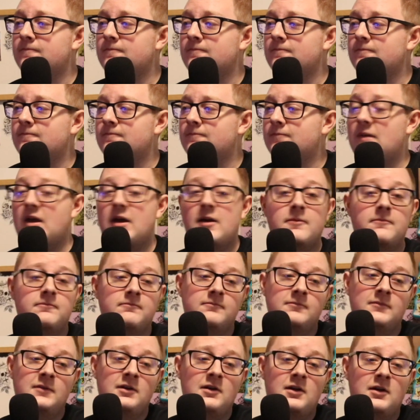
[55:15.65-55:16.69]
Yeah.
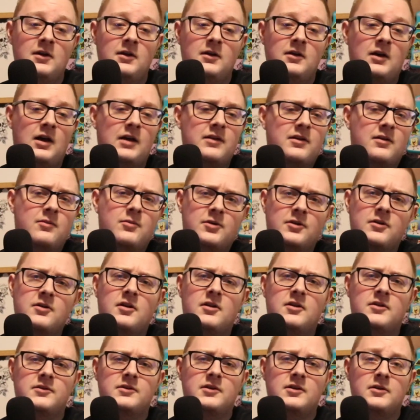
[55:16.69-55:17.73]
I think I'm gonna call
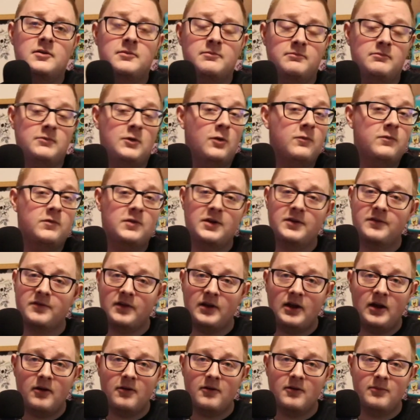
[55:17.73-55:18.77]
it there. Hopefully it's an
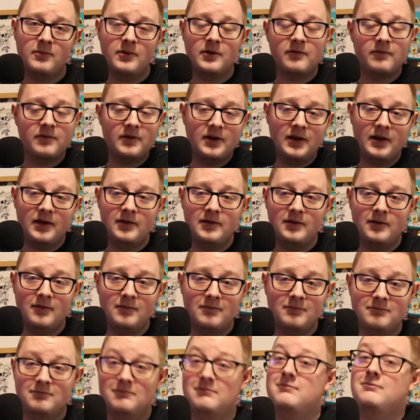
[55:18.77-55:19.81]
hour, but if it ain't,
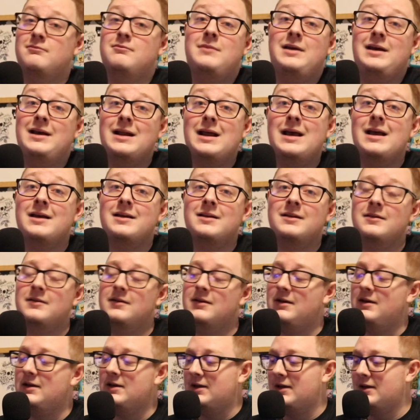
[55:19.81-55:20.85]
it ain't.
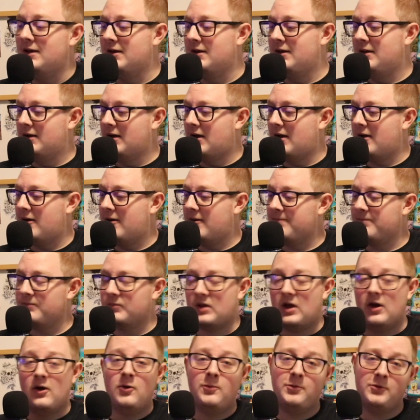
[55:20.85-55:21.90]
I
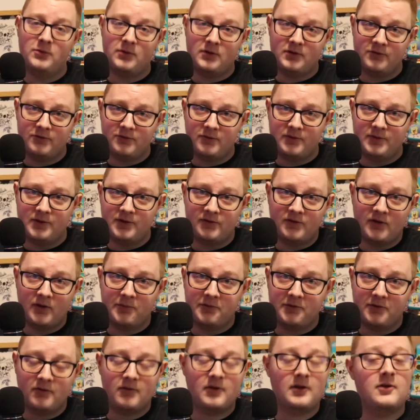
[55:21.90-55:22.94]
hope you all enjoyed this
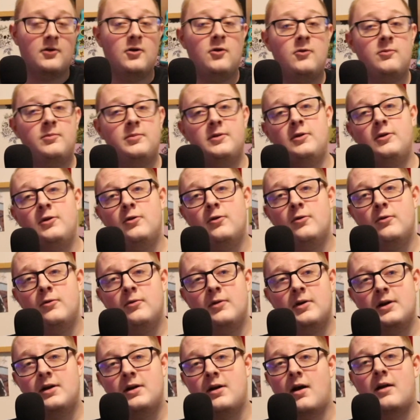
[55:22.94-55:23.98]
episode. I hope you
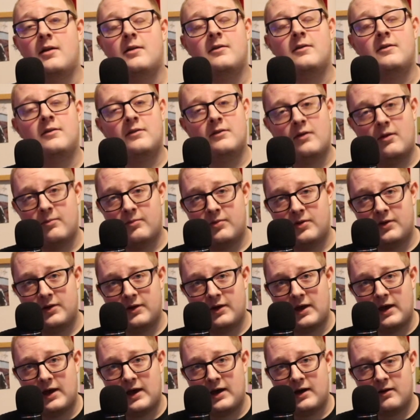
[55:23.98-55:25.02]
got something
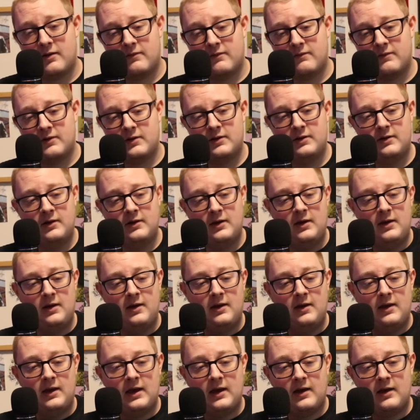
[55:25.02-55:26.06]
out of it,
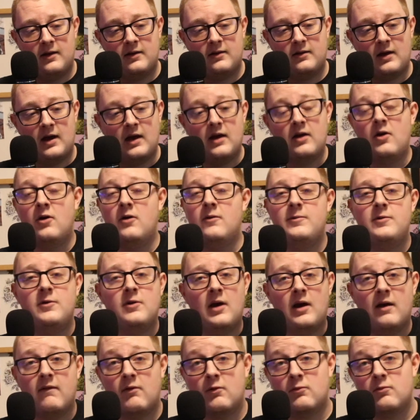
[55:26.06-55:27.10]
and I hope you
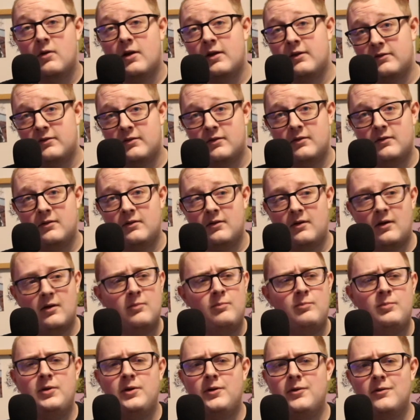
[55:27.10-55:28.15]
have a
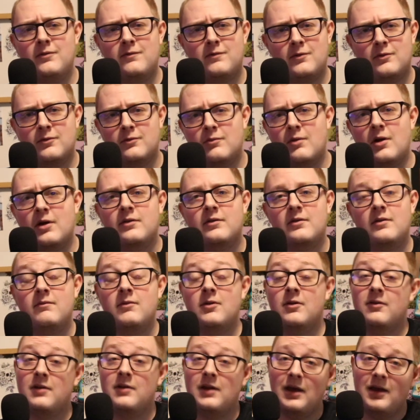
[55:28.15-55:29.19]
beautiful rest of your
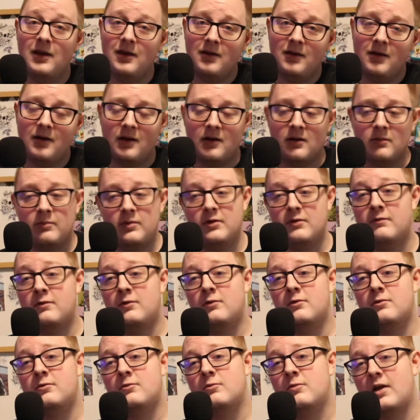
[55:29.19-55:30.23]
day and a
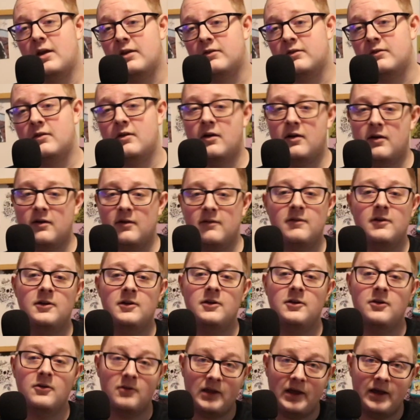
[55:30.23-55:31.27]
beautiful rest of
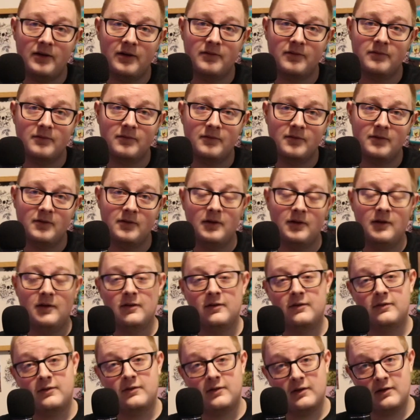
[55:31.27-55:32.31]
your life.
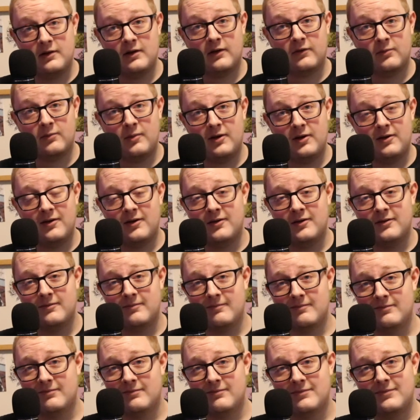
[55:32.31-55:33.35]
See you next Monday.
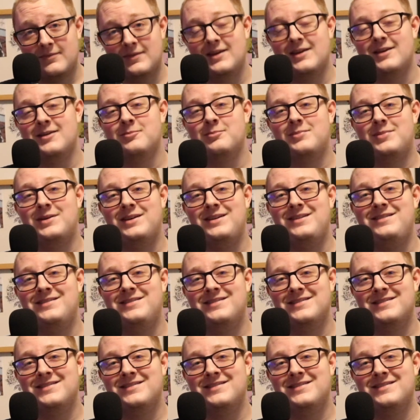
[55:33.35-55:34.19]
Peace.